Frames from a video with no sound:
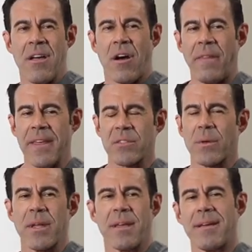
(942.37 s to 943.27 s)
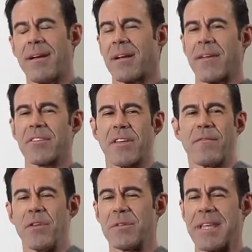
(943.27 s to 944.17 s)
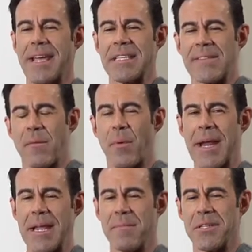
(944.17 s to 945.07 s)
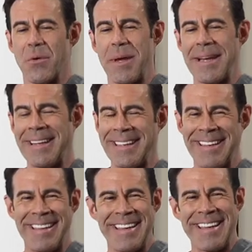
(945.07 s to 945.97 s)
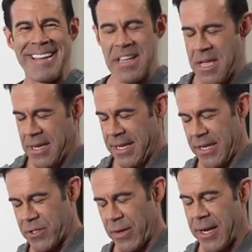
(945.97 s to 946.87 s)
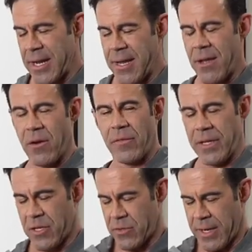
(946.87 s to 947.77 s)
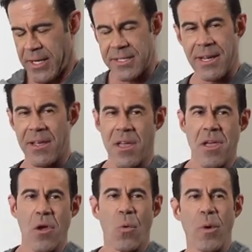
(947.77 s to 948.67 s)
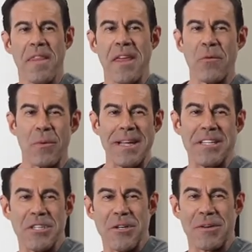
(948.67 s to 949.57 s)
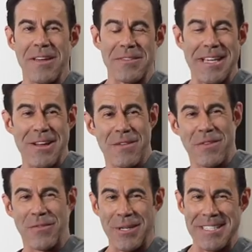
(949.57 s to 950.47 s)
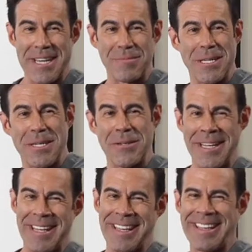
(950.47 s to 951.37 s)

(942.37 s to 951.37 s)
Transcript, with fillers: On this one, I'll give us a few seconds of a break in between. Get a drink. Hopefully your drink is within reach. You don't have to get off the FreeStep to do it.